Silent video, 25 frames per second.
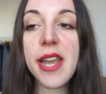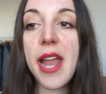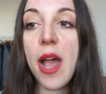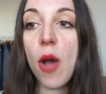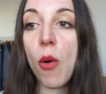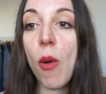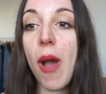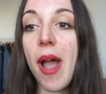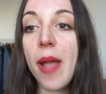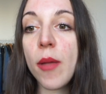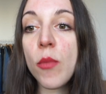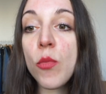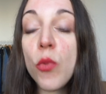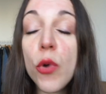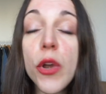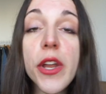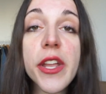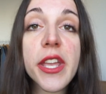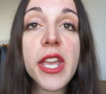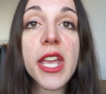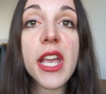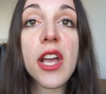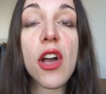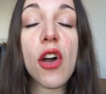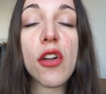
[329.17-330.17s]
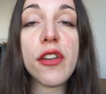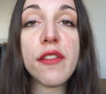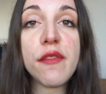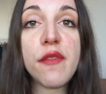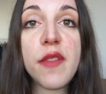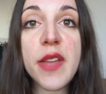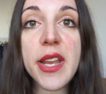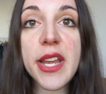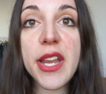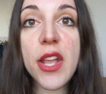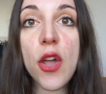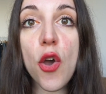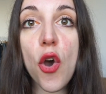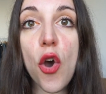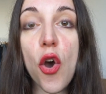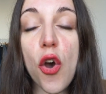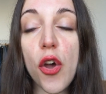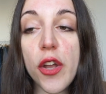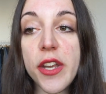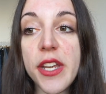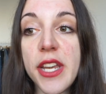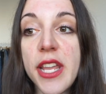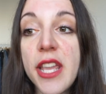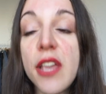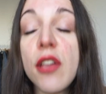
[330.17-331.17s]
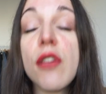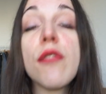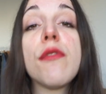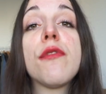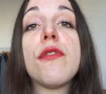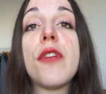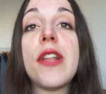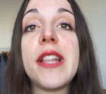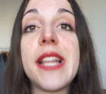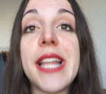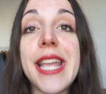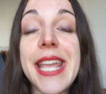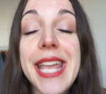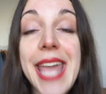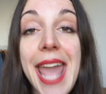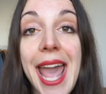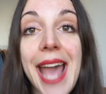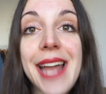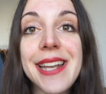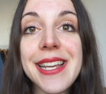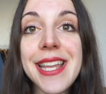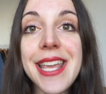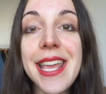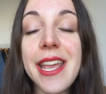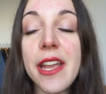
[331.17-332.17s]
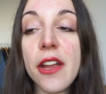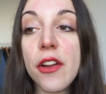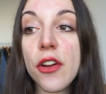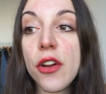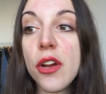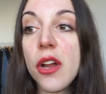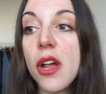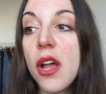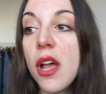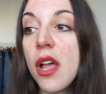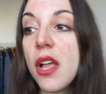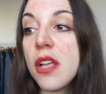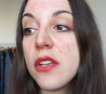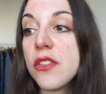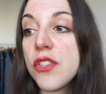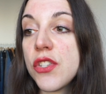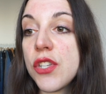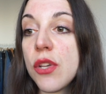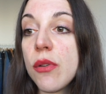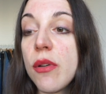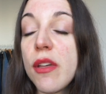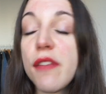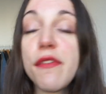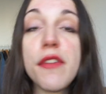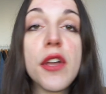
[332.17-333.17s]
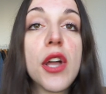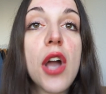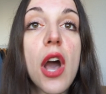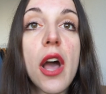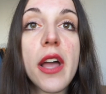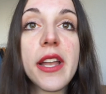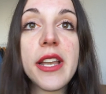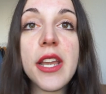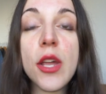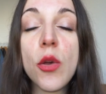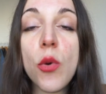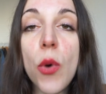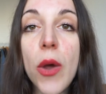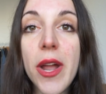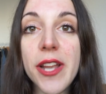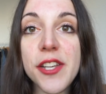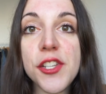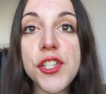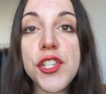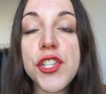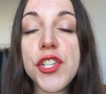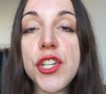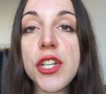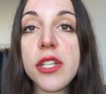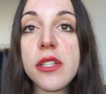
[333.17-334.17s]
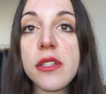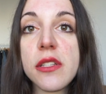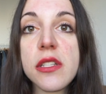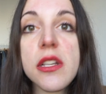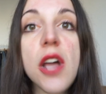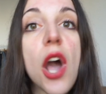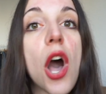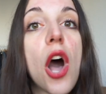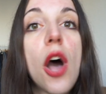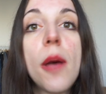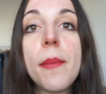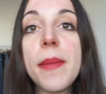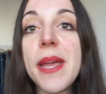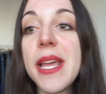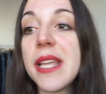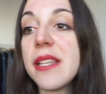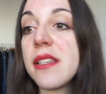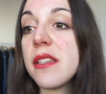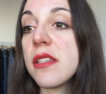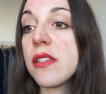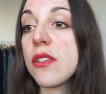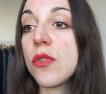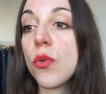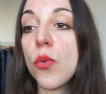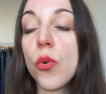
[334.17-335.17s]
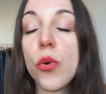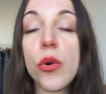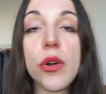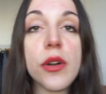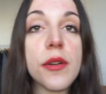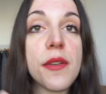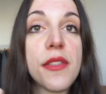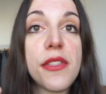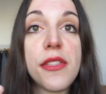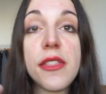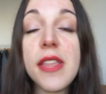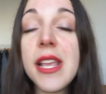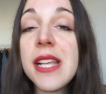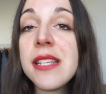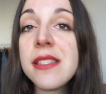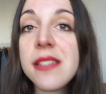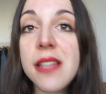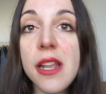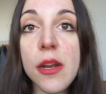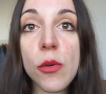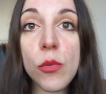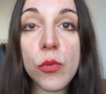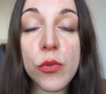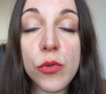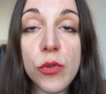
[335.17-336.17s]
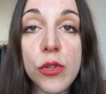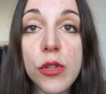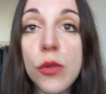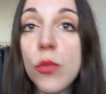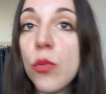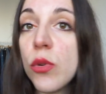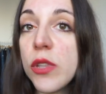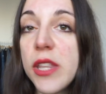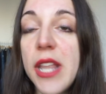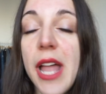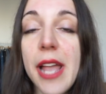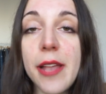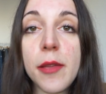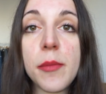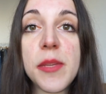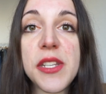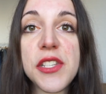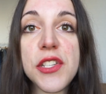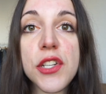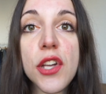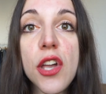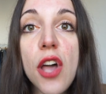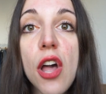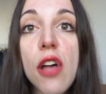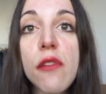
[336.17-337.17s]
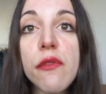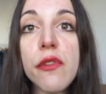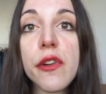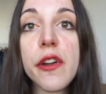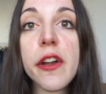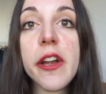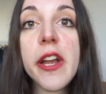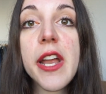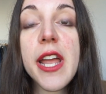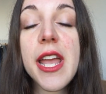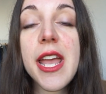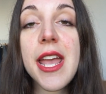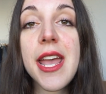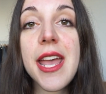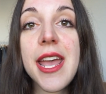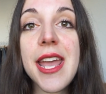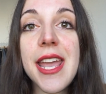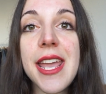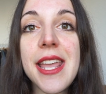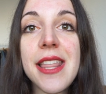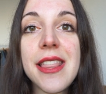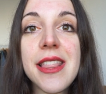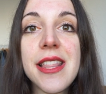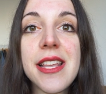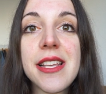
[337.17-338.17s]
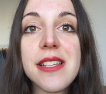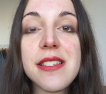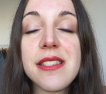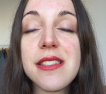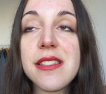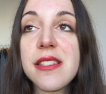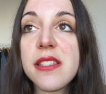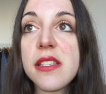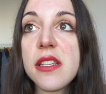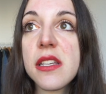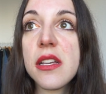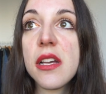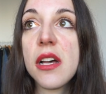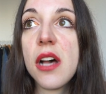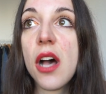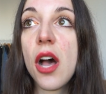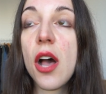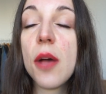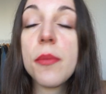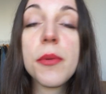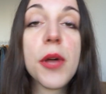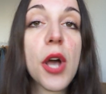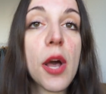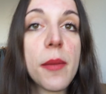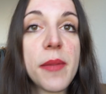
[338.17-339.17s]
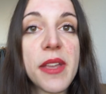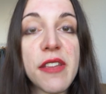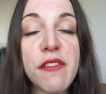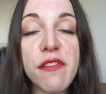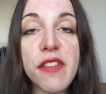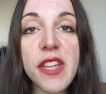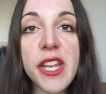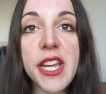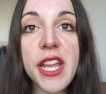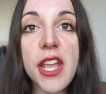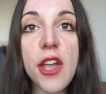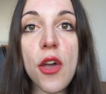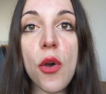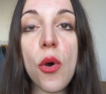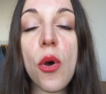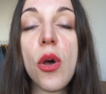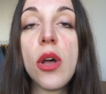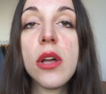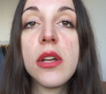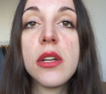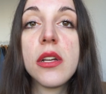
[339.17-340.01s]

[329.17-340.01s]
Now, I'm working on a video on eco-friendly cat care, so if you got any questions, comments, or things that you would like me to cover in this upcoming video,